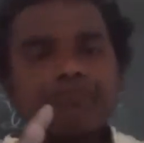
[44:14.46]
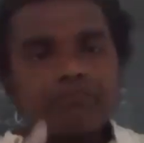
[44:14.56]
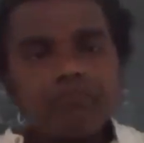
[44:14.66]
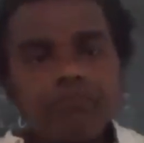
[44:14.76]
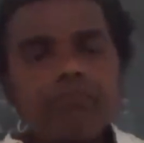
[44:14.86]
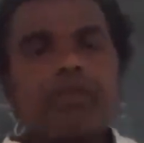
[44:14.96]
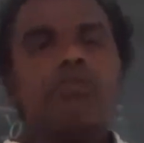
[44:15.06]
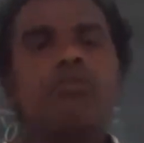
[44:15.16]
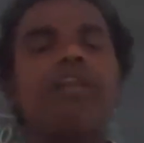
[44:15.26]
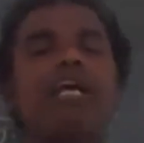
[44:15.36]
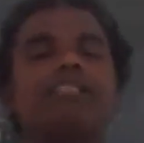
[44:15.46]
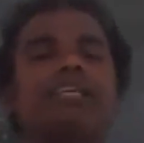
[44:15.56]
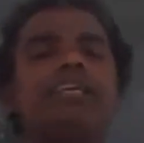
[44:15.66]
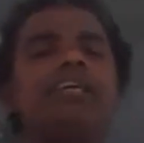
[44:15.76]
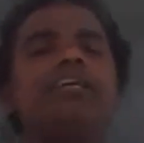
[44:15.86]
So we'll
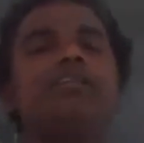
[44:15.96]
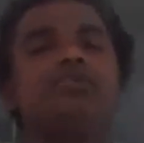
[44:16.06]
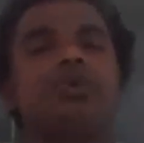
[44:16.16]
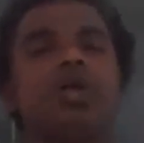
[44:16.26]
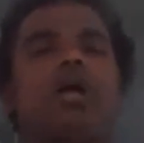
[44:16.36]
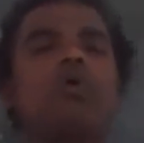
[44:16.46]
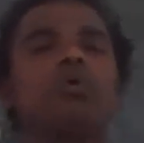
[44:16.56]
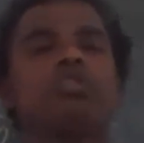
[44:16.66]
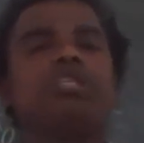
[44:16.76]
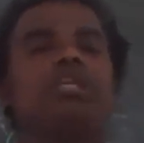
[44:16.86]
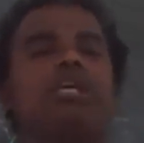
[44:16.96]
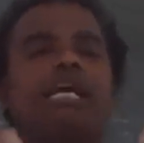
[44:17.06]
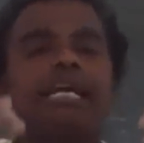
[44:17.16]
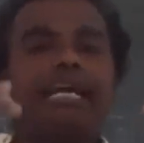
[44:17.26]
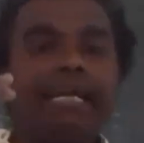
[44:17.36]
asking. So long question. And
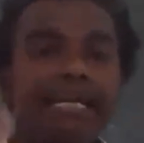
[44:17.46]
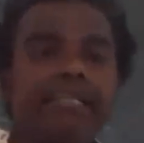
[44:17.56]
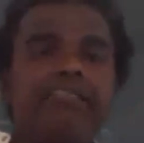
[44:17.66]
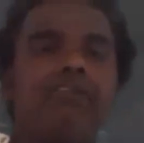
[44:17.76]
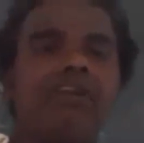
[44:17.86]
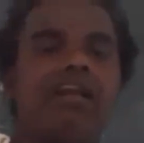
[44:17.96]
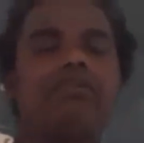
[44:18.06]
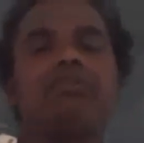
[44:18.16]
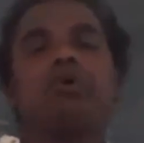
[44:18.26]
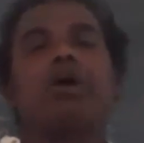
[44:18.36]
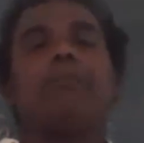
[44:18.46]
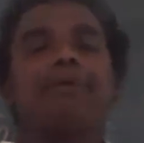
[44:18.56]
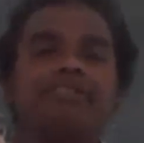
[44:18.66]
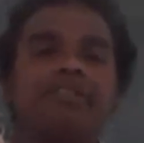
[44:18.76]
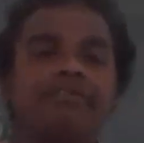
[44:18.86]
entrance level also
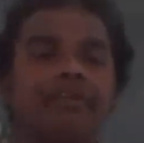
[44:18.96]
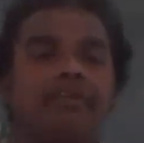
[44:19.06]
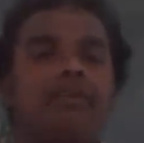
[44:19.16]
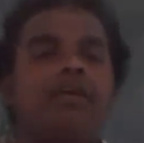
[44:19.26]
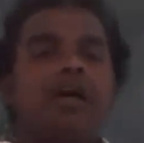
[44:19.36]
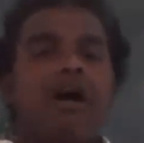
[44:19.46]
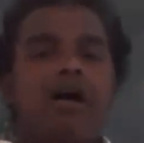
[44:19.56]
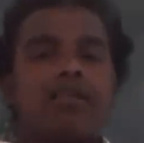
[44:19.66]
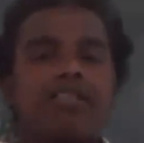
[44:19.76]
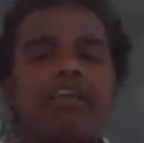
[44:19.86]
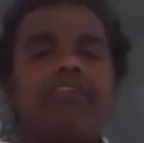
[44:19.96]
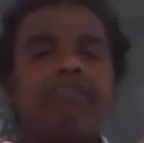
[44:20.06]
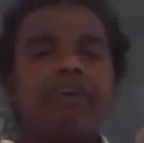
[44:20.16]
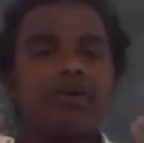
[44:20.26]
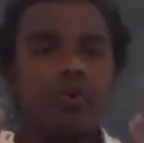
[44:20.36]
compulsory asking one
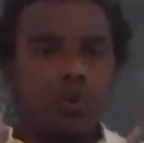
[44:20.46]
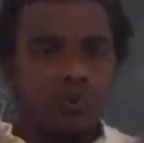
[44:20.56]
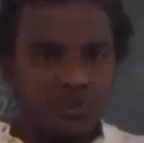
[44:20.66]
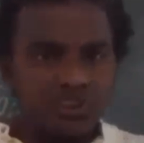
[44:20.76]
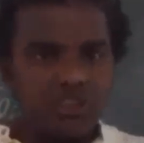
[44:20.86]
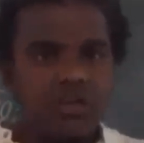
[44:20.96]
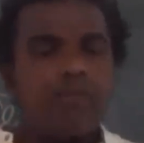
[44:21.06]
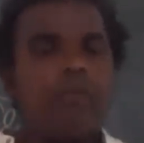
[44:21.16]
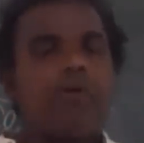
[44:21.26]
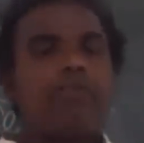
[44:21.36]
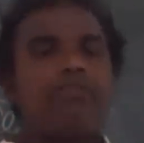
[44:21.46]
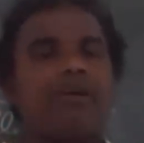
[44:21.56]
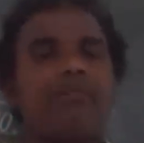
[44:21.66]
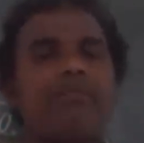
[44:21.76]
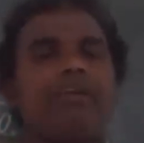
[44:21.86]
question about from
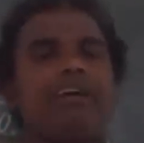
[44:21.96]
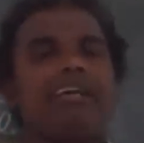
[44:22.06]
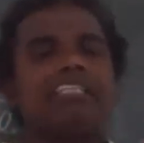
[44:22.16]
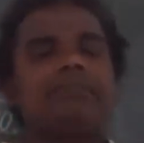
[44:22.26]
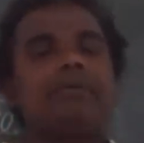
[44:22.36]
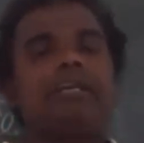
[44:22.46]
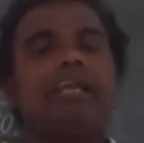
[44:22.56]
respiratory.